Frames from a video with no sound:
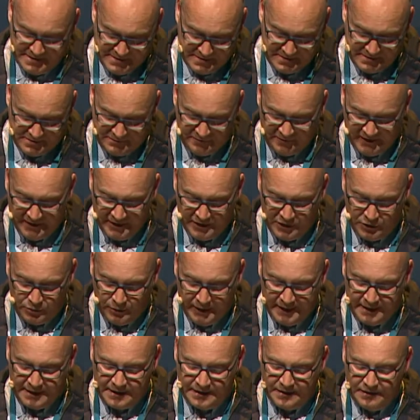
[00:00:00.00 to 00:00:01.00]
very
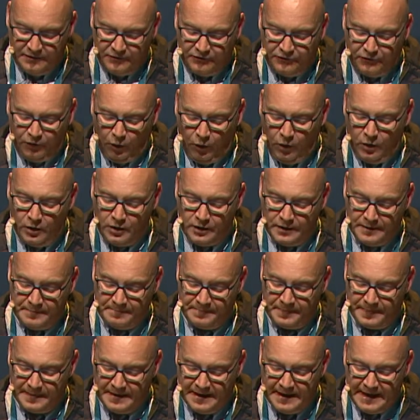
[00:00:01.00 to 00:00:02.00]
quick, 4
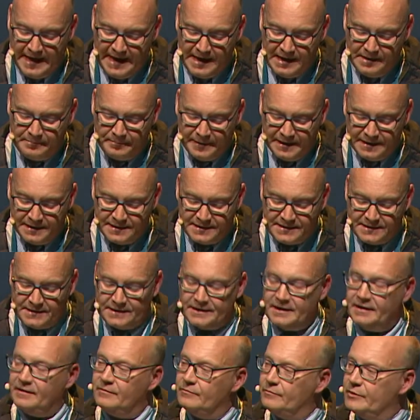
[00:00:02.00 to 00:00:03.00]
elements
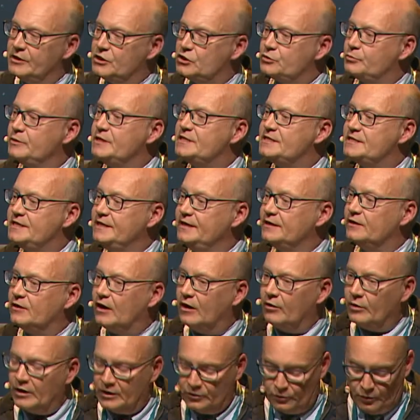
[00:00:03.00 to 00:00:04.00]
in which we see
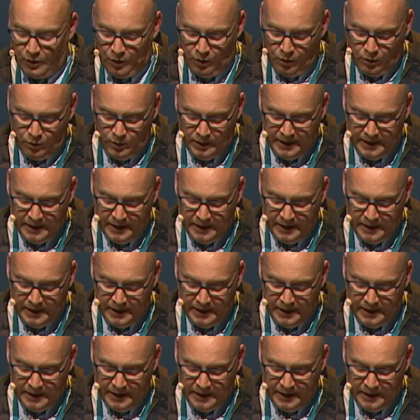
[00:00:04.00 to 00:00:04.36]
our role